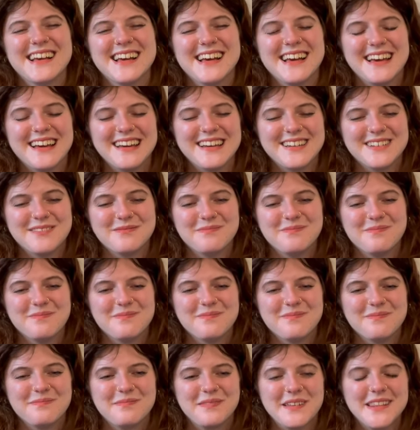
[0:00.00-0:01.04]

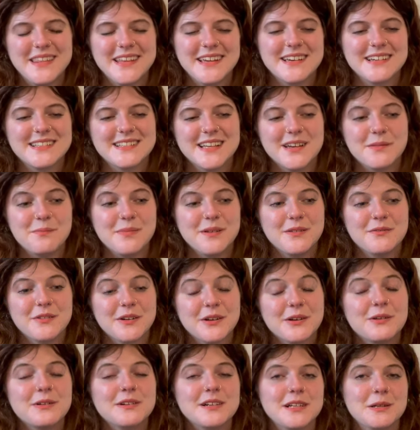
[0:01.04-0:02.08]
I think because I've been
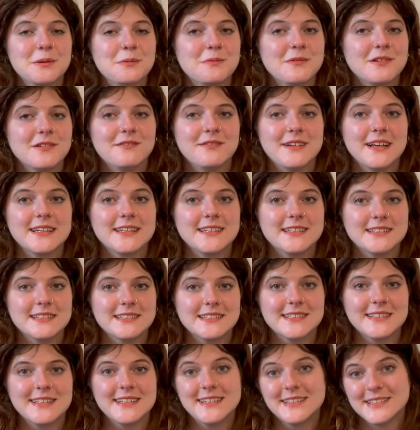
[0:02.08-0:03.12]
recording more
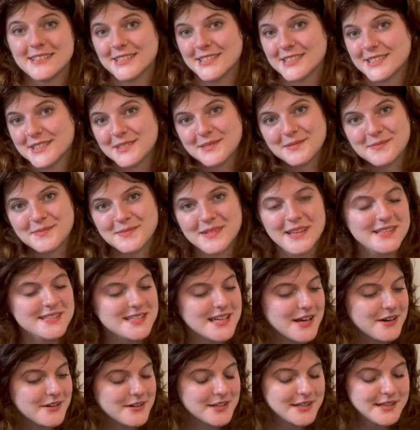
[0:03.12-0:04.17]
regularly, just that's
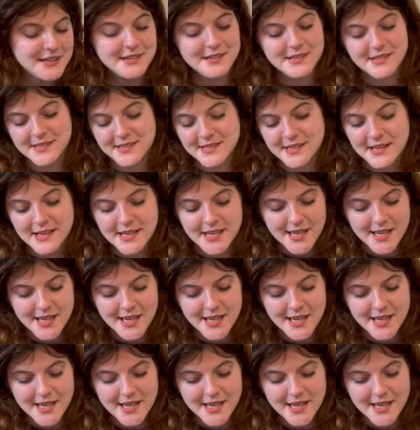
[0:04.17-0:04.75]
how it goes.